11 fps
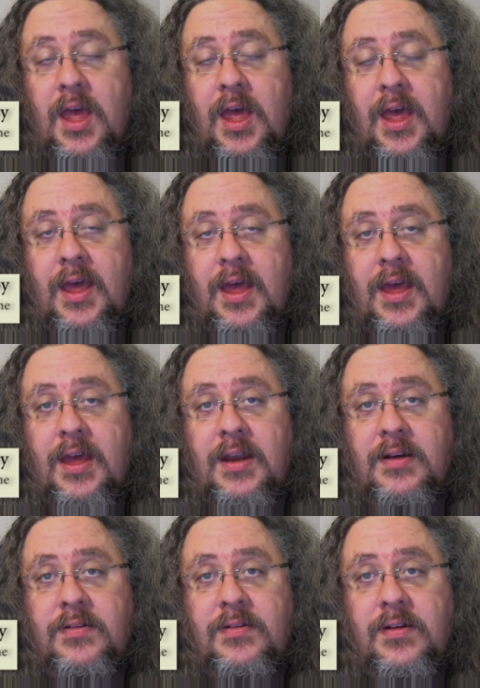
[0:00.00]

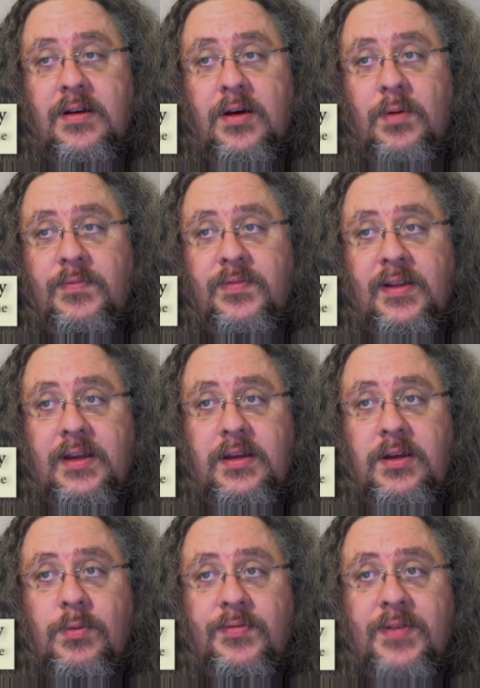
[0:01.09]
And hopefully
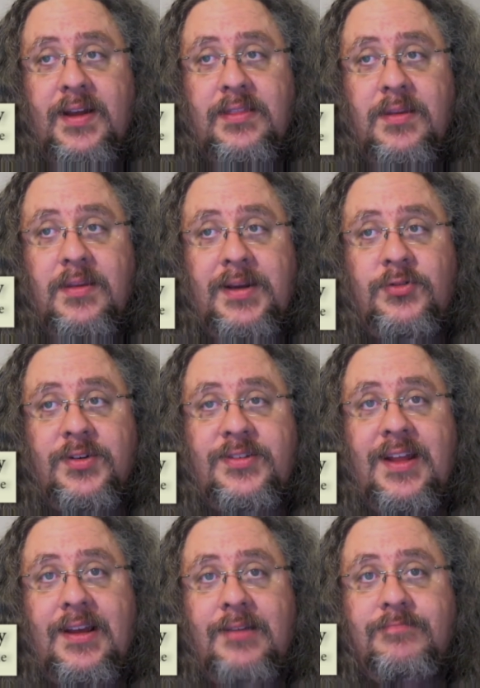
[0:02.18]
you will find them
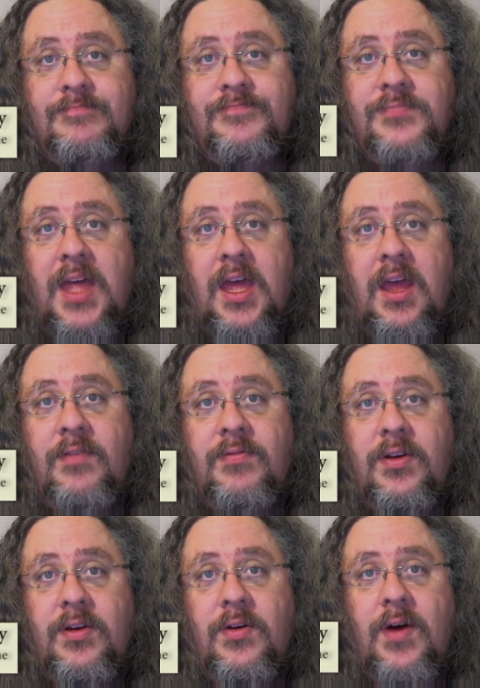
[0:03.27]
interesting. If
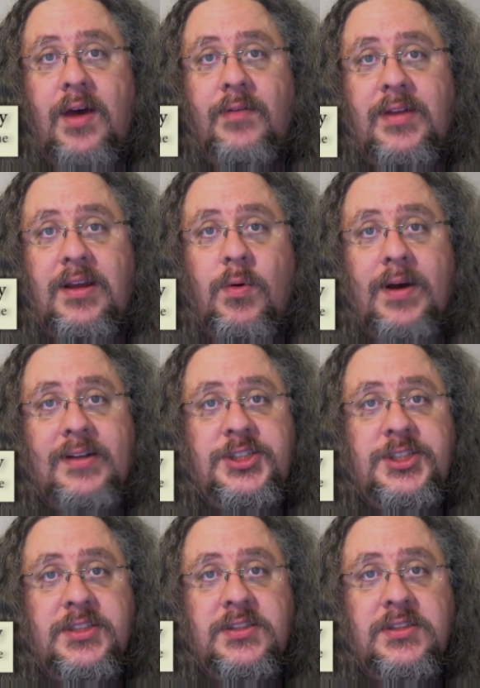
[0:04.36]
you have any
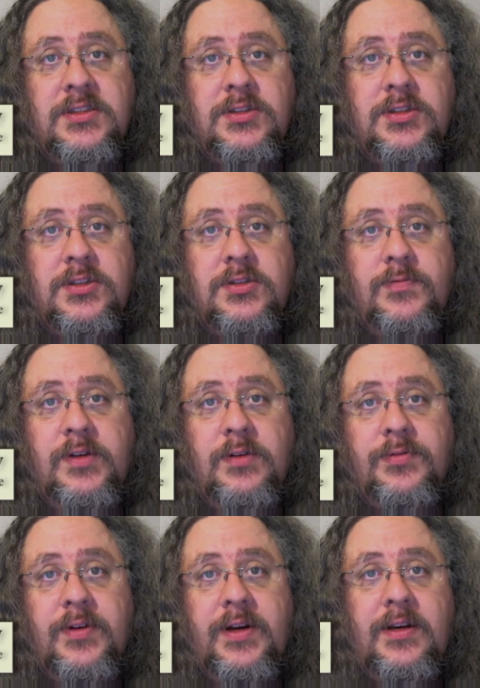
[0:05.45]
questions, feel
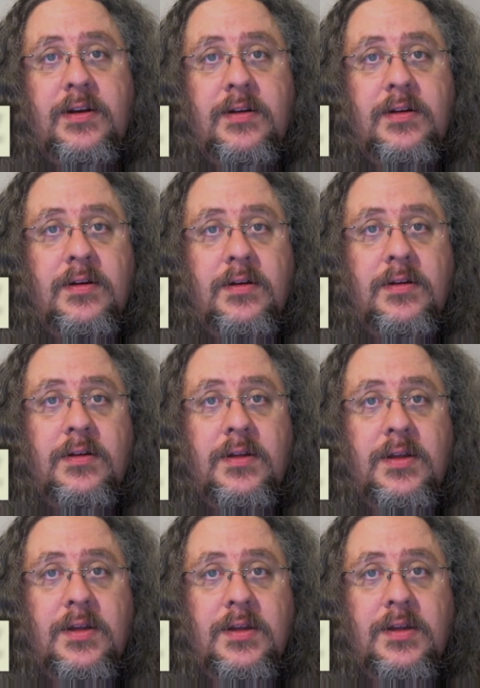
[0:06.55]
free to
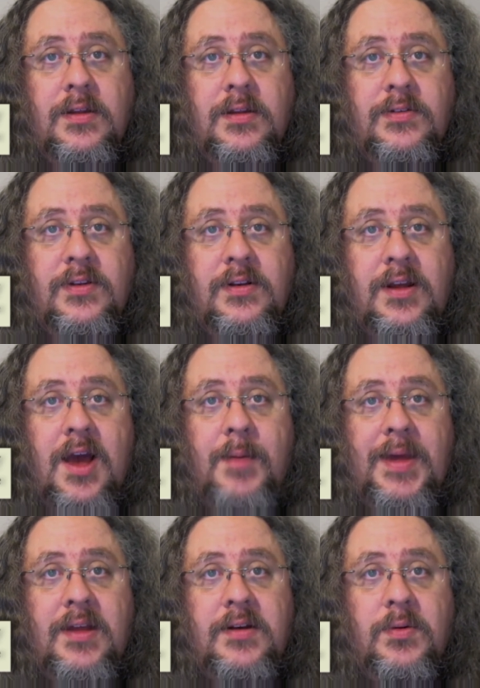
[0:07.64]
send a
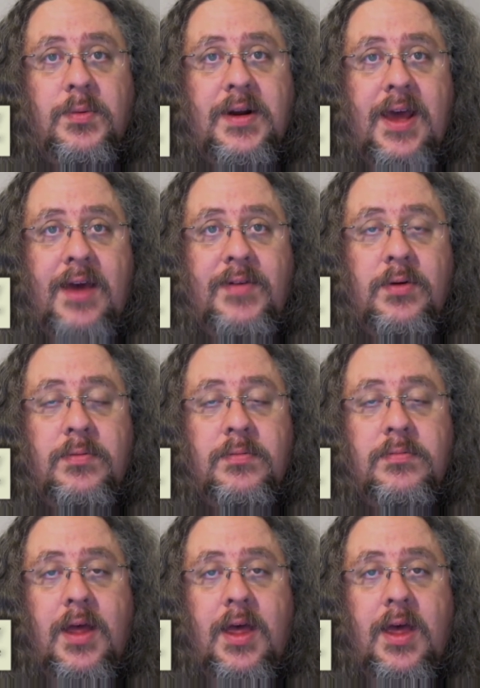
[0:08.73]
comment or what have you.
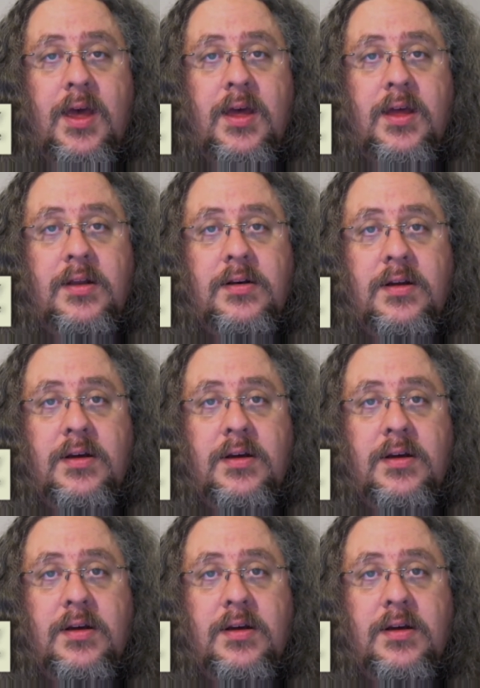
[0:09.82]
And